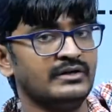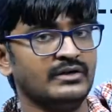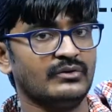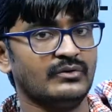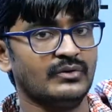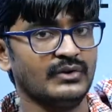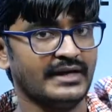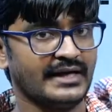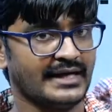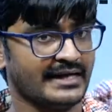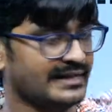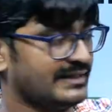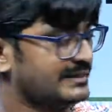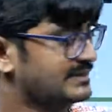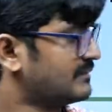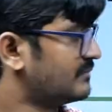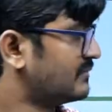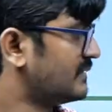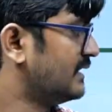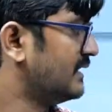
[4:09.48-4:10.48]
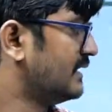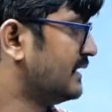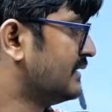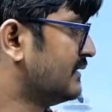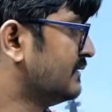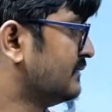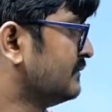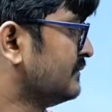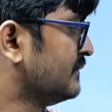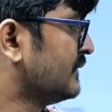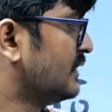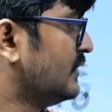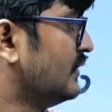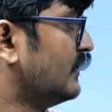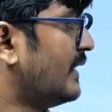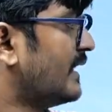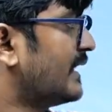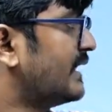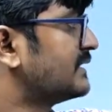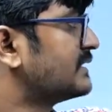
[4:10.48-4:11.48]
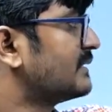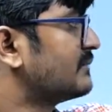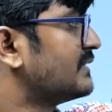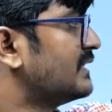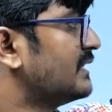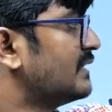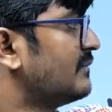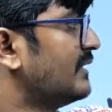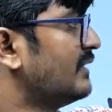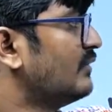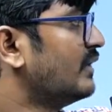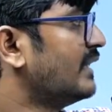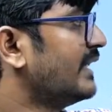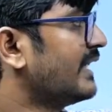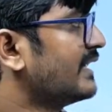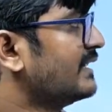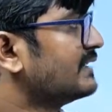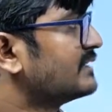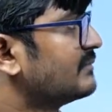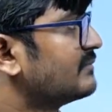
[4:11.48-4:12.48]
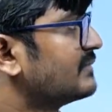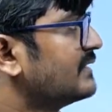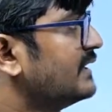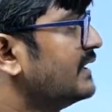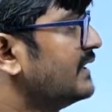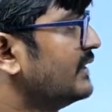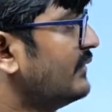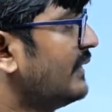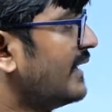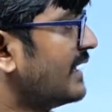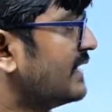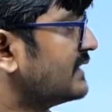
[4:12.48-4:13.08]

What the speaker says: old angle subtended. New angle subtended by old angle subtended. New angle